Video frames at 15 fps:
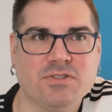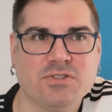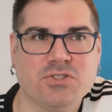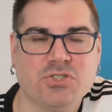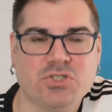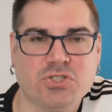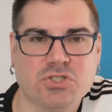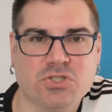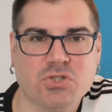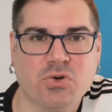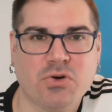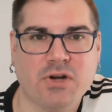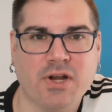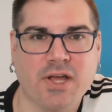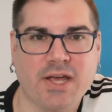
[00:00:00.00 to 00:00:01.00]

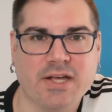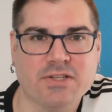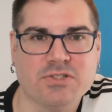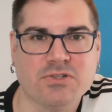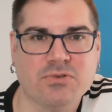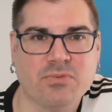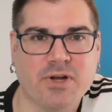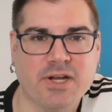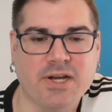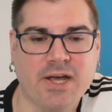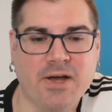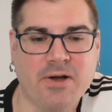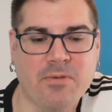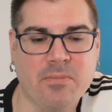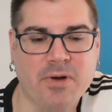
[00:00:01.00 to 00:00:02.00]
short answer right
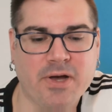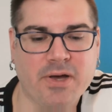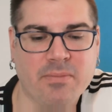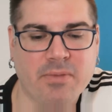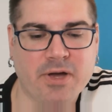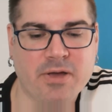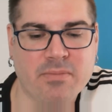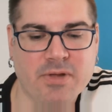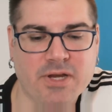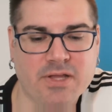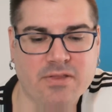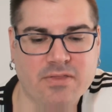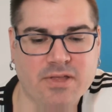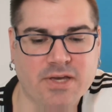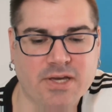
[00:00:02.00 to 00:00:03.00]
now, my
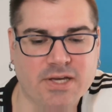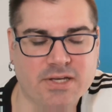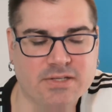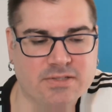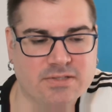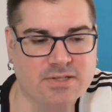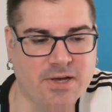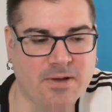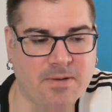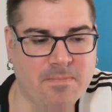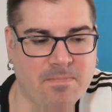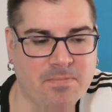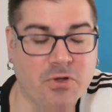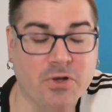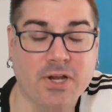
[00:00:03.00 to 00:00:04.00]
immediate thing is
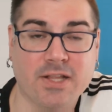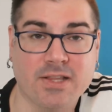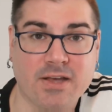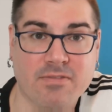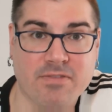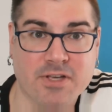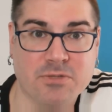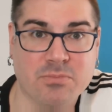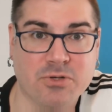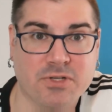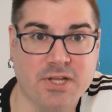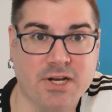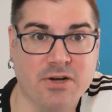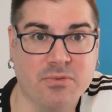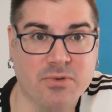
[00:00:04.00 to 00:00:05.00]
looking at that Facebook
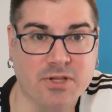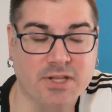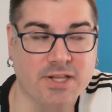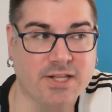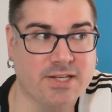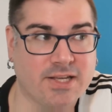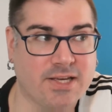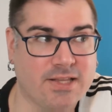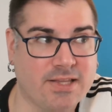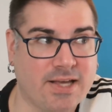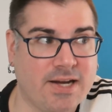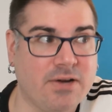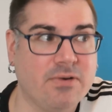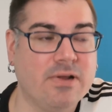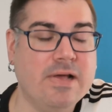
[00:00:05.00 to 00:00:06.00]
data. I'd really like to get that
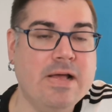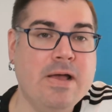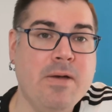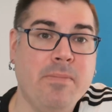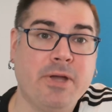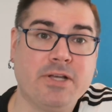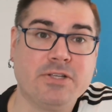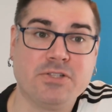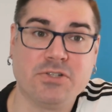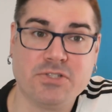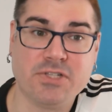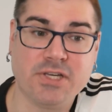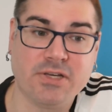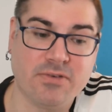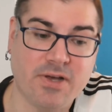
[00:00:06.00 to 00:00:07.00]
out because you're
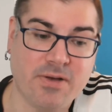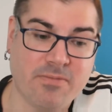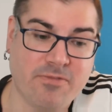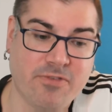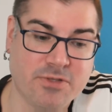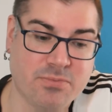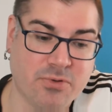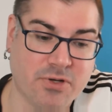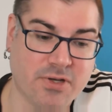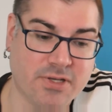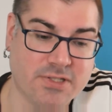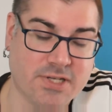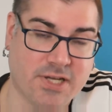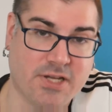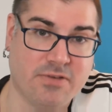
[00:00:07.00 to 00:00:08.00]
seeing Facebook
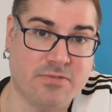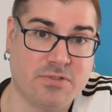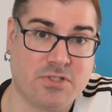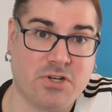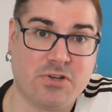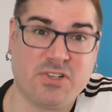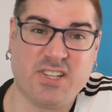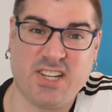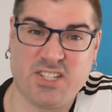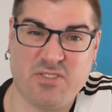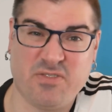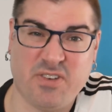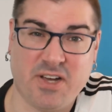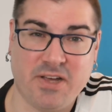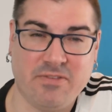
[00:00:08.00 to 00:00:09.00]
executives start to
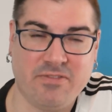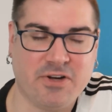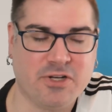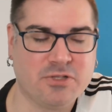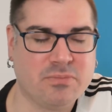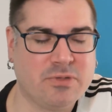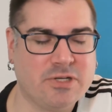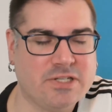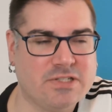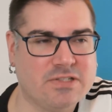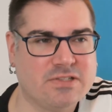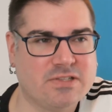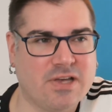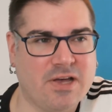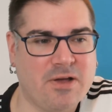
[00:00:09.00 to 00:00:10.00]
testify in various
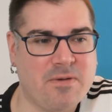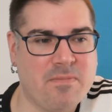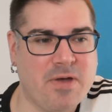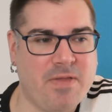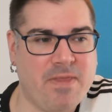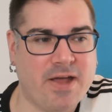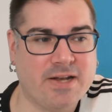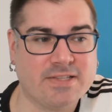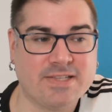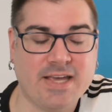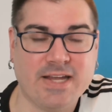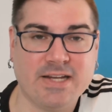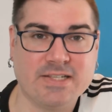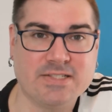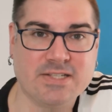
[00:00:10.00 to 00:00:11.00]
places, and that is
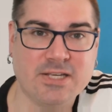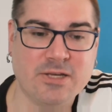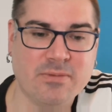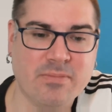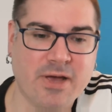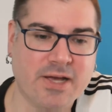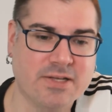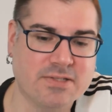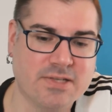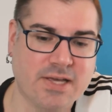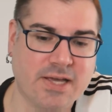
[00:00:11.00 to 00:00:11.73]
gaining steam as